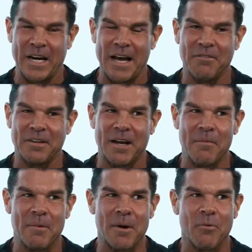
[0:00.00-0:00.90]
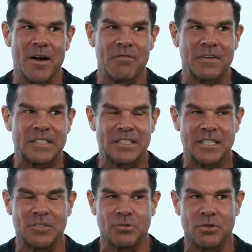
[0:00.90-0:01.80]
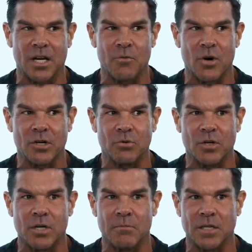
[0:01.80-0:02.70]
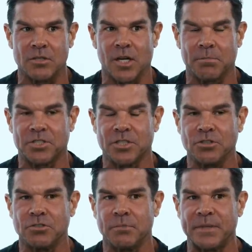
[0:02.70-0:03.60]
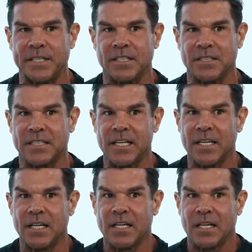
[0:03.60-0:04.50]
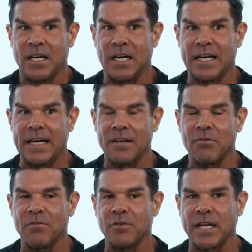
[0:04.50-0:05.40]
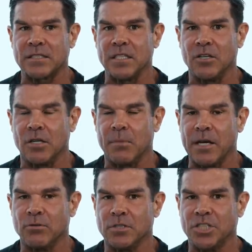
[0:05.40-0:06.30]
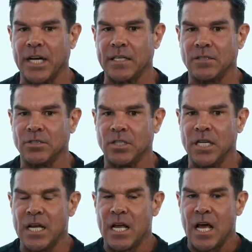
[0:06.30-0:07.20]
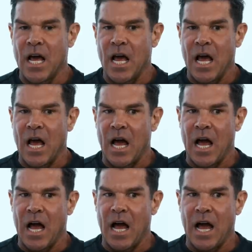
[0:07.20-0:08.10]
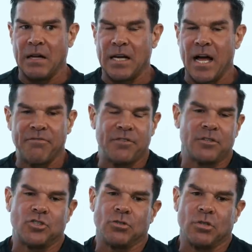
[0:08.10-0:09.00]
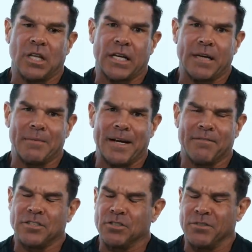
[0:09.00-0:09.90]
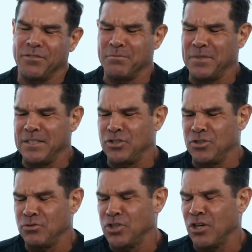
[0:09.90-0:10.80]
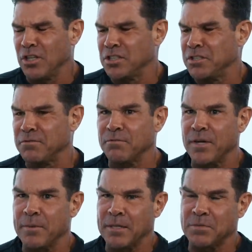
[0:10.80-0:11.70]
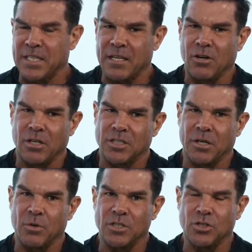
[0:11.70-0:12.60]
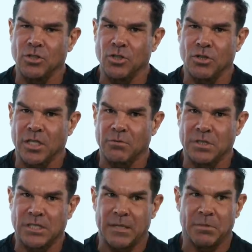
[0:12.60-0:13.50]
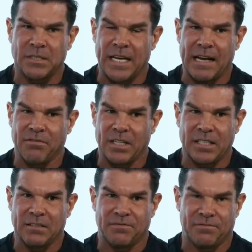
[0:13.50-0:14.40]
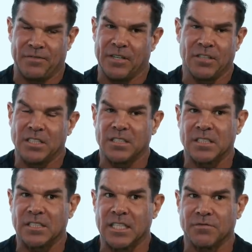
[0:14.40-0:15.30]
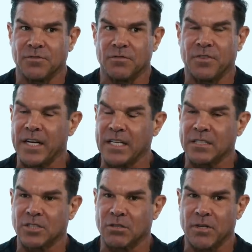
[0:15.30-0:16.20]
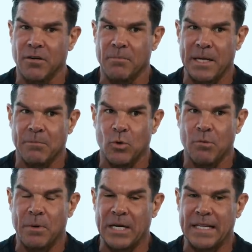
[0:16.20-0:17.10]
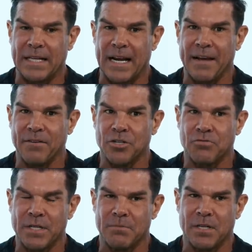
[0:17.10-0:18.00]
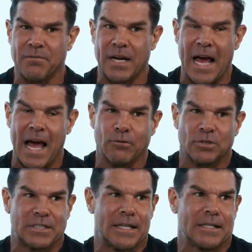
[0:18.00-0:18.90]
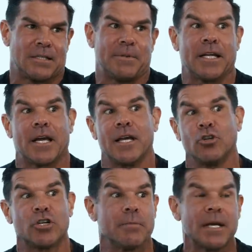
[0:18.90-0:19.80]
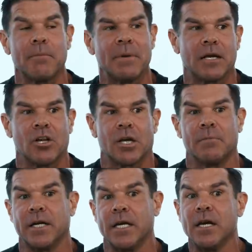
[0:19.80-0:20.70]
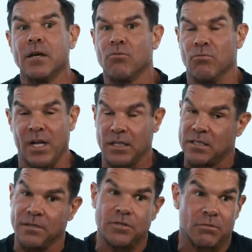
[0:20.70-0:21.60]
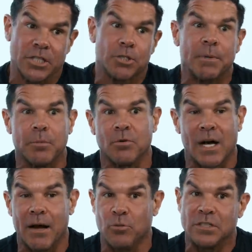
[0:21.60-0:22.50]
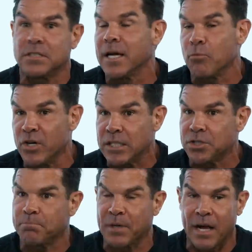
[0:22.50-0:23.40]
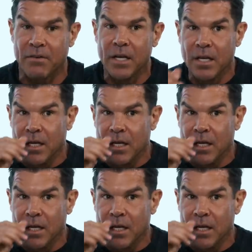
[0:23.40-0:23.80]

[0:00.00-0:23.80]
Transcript: when I when I met my wife, I said to her, I want to um, adopt children because, again, reflecting on my own childhood, I, I feel so lucky. I mean, I have a degree from in sociology from Framingham State College. I went to New York and was able to have like a fairly successful finance career and make more money than I ever dreamed of. And I, I don't say that to be like, hey, look at me, I made a lot of money. Relative to rich people, I wouldn't say I'm rich, right. but I've